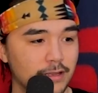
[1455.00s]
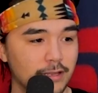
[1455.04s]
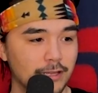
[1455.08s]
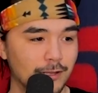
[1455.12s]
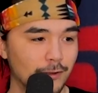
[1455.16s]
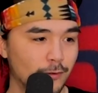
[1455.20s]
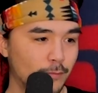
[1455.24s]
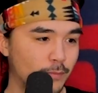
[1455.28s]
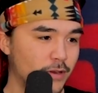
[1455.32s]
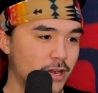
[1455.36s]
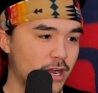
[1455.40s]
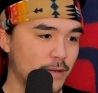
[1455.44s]

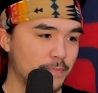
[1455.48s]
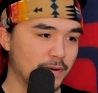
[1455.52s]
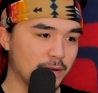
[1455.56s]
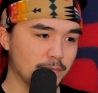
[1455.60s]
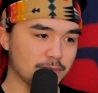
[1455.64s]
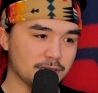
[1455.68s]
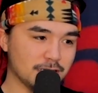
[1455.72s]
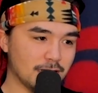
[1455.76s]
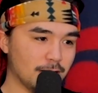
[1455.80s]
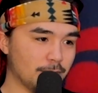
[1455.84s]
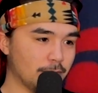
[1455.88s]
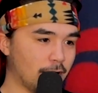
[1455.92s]
It'll pop
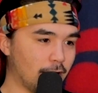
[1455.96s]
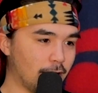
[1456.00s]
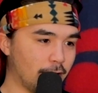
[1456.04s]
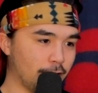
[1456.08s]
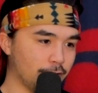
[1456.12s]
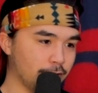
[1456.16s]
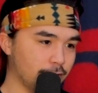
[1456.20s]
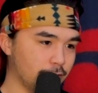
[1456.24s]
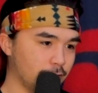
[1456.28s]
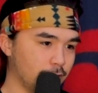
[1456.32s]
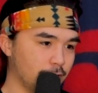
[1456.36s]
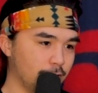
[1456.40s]
up
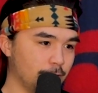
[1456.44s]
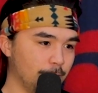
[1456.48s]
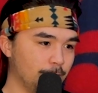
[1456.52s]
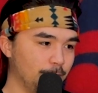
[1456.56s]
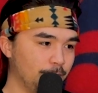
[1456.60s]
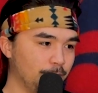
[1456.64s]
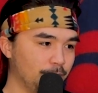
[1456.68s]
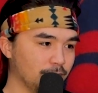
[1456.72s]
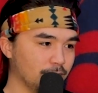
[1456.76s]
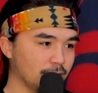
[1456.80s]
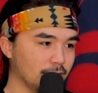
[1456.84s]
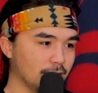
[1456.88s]
somehow.
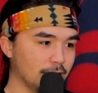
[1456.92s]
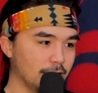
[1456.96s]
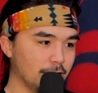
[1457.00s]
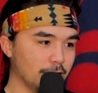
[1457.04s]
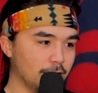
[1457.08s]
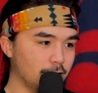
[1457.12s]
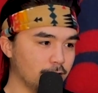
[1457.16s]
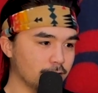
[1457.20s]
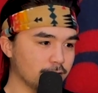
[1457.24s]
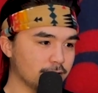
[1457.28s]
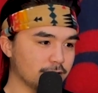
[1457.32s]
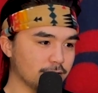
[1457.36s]
You
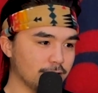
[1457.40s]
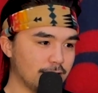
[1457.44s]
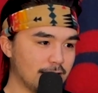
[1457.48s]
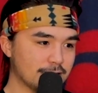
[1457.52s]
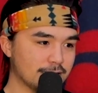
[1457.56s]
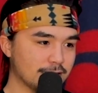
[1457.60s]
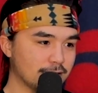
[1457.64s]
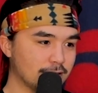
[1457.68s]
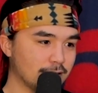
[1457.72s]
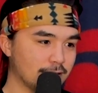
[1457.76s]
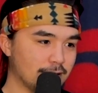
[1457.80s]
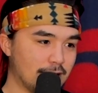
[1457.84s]
know, so
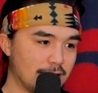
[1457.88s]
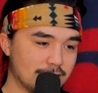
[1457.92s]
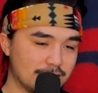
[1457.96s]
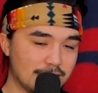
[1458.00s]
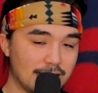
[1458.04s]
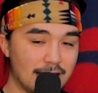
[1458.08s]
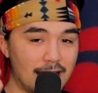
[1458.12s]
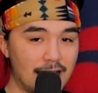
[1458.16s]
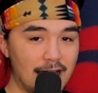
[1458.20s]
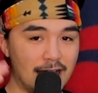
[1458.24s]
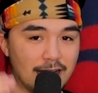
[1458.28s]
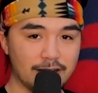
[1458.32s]
that's
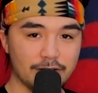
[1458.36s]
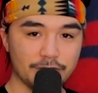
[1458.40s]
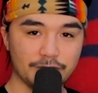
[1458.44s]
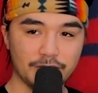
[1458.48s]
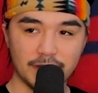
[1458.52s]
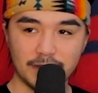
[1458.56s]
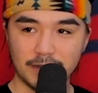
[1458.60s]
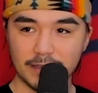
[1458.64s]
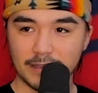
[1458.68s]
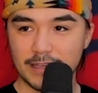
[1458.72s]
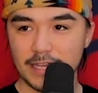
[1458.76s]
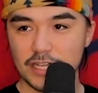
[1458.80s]
the hack
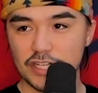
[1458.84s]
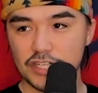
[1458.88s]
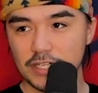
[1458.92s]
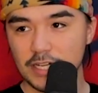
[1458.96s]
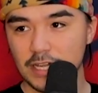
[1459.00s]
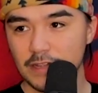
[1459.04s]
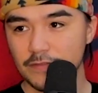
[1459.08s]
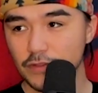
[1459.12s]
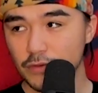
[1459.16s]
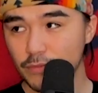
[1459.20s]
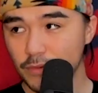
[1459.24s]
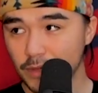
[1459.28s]
of getting a
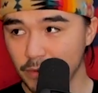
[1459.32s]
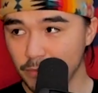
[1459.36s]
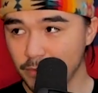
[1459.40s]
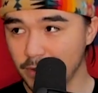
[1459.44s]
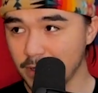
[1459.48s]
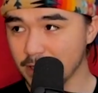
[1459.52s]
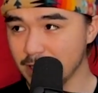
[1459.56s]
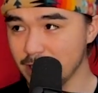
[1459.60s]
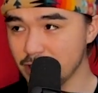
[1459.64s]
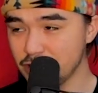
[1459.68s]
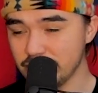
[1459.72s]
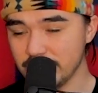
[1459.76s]
KitchenAid. If you really
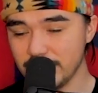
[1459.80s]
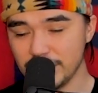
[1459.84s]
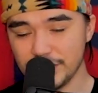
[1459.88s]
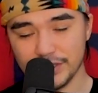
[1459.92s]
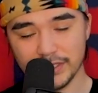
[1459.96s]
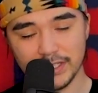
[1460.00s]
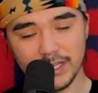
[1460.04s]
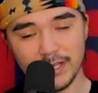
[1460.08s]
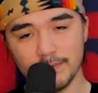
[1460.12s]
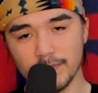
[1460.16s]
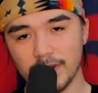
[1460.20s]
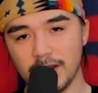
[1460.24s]
want a KitchenAid,
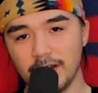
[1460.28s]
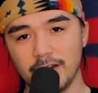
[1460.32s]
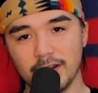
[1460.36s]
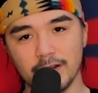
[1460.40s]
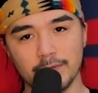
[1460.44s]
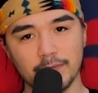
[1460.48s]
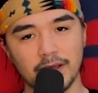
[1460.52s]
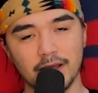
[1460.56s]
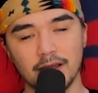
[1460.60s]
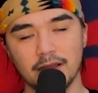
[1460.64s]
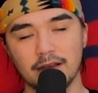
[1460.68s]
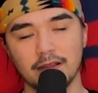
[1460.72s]
just get
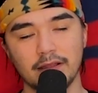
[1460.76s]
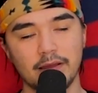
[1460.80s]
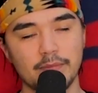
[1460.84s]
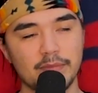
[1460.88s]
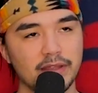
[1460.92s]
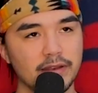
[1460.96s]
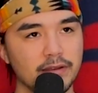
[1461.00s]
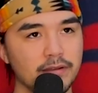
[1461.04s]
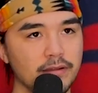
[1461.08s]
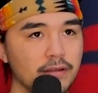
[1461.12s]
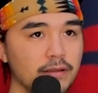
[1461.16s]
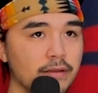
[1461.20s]
married, man. I
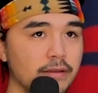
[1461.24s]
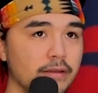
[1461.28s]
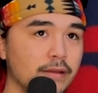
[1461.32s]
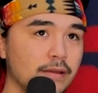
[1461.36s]
mean,